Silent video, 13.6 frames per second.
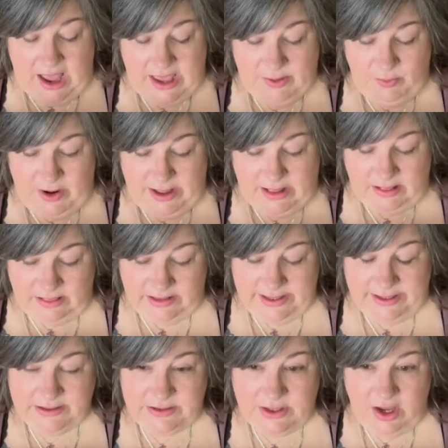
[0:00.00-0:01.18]
What
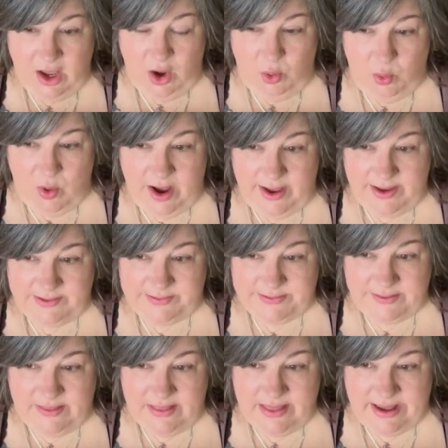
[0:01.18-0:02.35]
clicked was
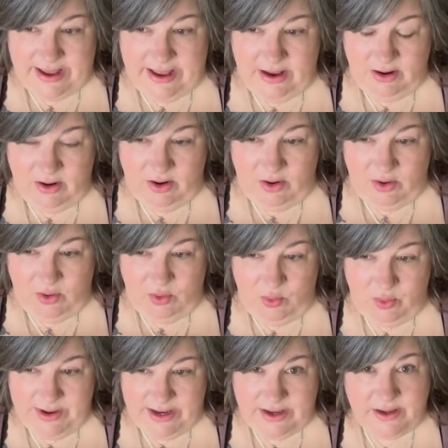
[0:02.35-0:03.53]
that
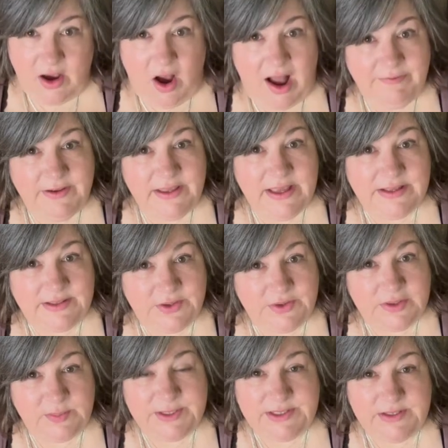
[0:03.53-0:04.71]
we often get so
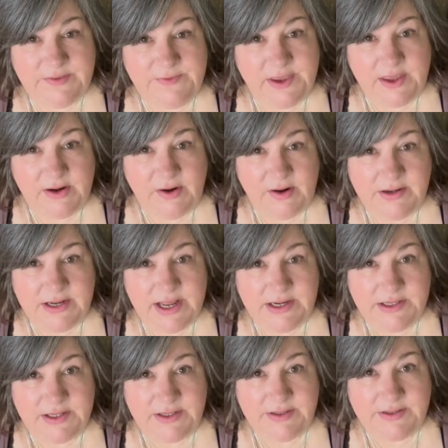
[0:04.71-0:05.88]
specific in our
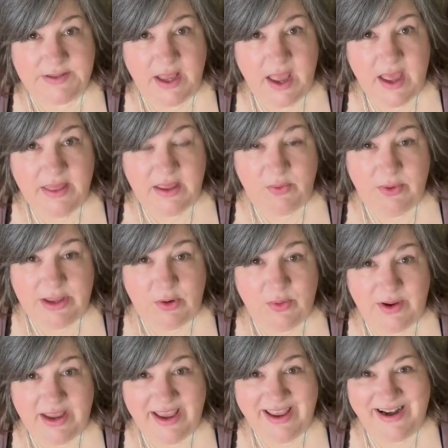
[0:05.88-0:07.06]
intentions that we
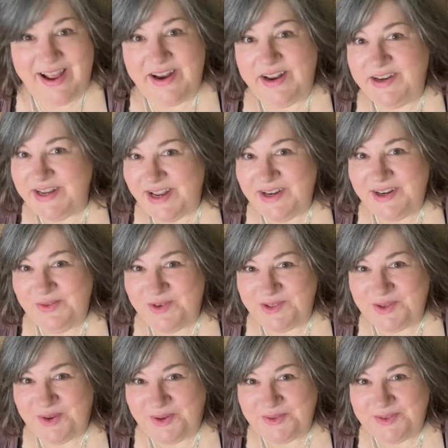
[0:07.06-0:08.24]
create unintended
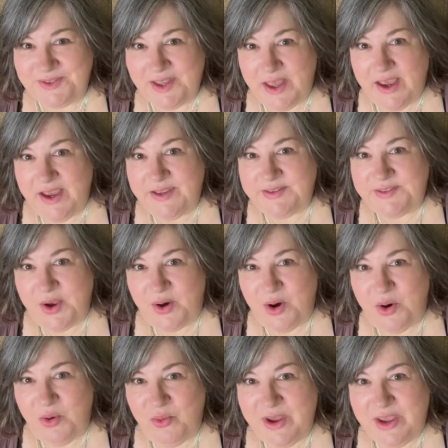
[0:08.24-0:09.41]
results.
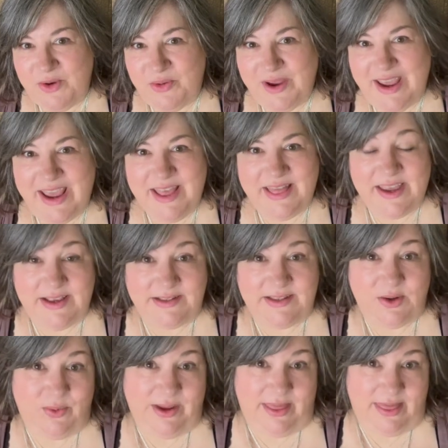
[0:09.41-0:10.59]
So we create things
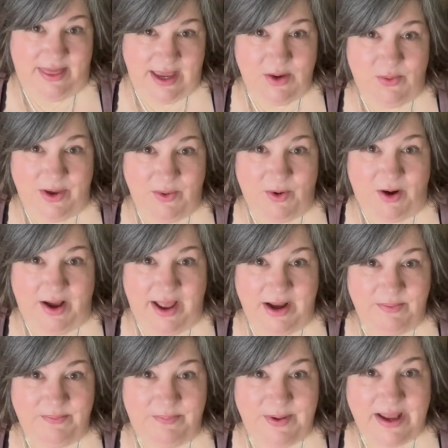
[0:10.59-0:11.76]
that we think we want,
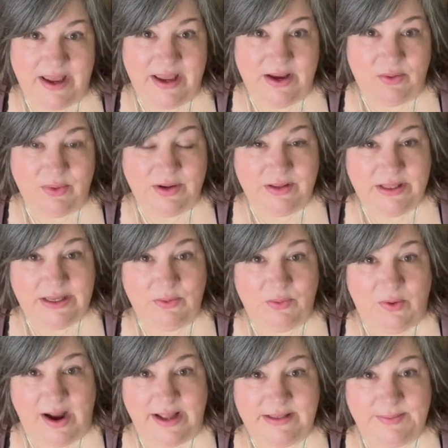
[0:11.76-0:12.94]
but it really
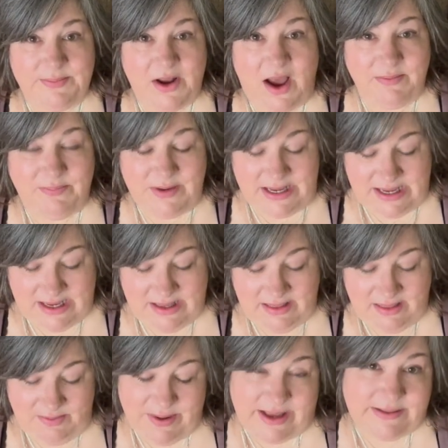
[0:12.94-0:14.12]
winds up not being
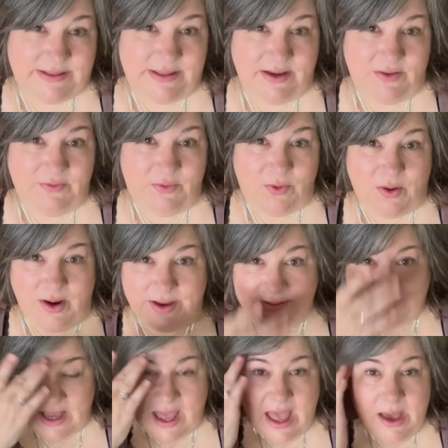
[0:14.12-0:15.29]
the best thing for us.
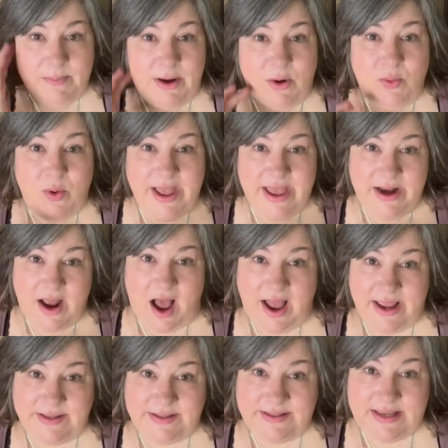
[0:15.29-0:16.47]
But when
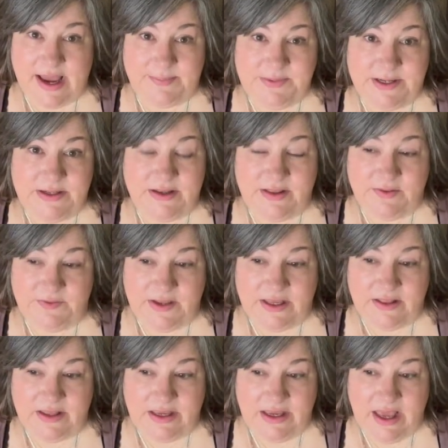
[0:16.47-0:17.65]
I stepped into the
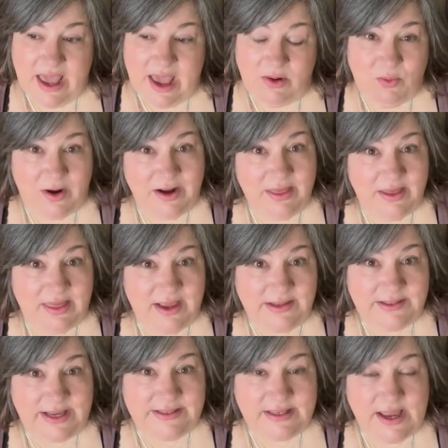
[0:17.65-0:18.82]
feeling, and one of the
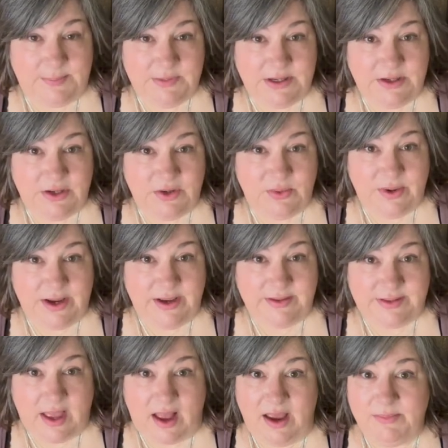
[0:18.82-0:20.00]
things I stepped into
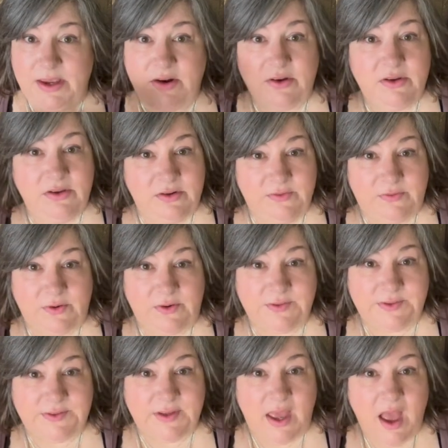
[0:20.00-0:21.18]
was, I'm here,
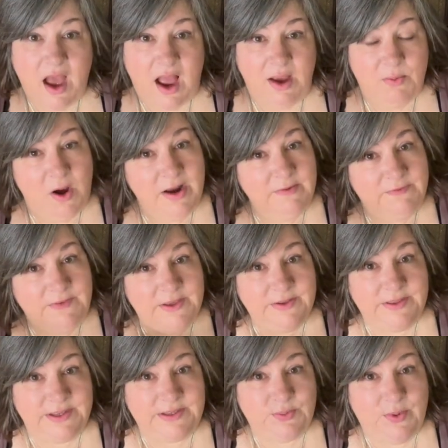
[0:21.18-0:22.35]
universe. I want to feel
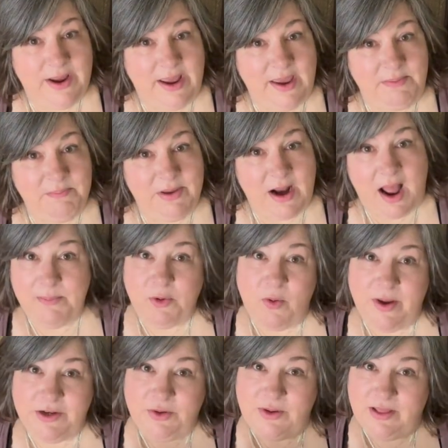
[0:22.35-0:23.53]
this way, but I'm
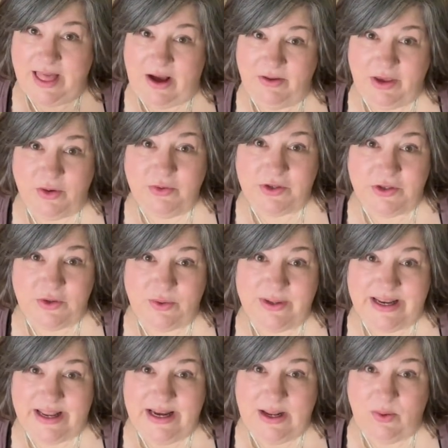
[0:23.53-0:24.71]
going to allow you to do
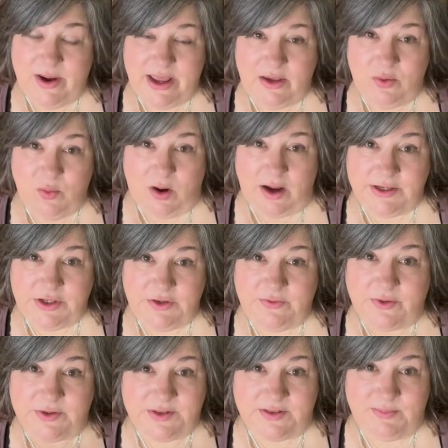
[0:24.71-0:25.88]
it any way you want to
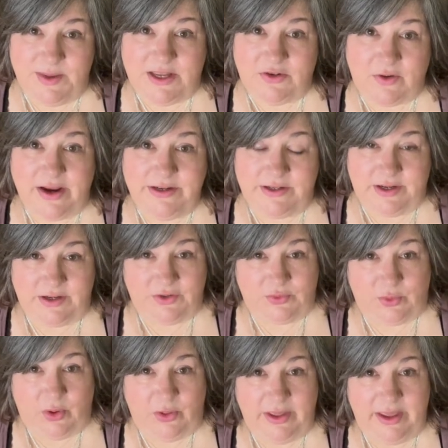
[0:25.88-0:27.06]
versus me trying to
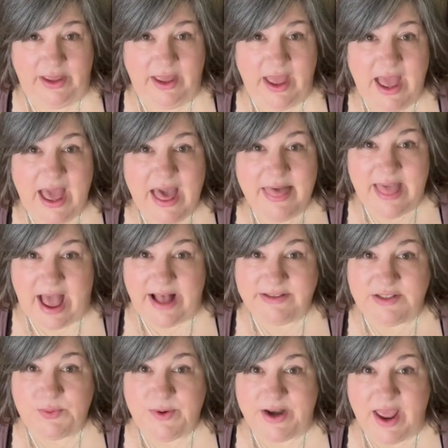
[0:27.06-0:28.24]
control it.
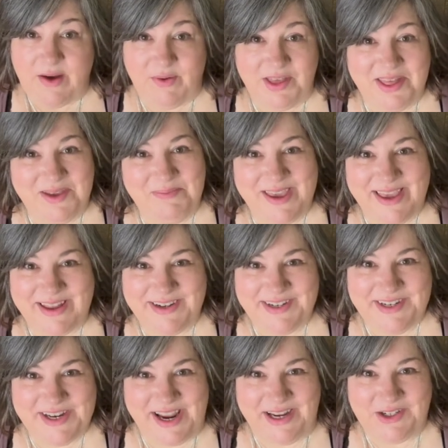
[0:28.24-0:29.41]
That's when everything began to
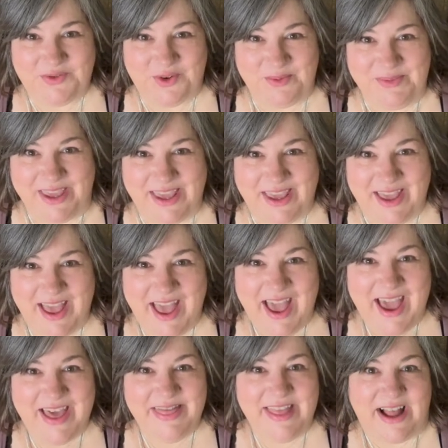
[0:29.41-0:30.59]
change for me.
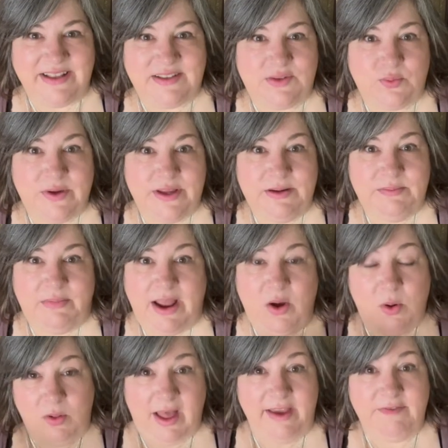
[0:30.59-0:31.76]
And that's when my
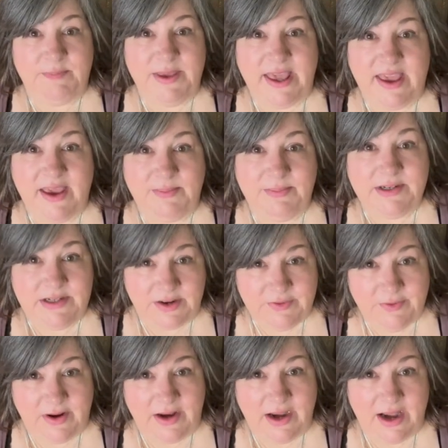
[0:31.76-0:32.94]
whole life became
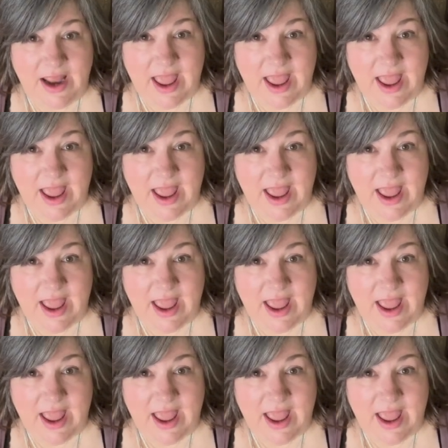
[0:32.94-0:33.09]
different.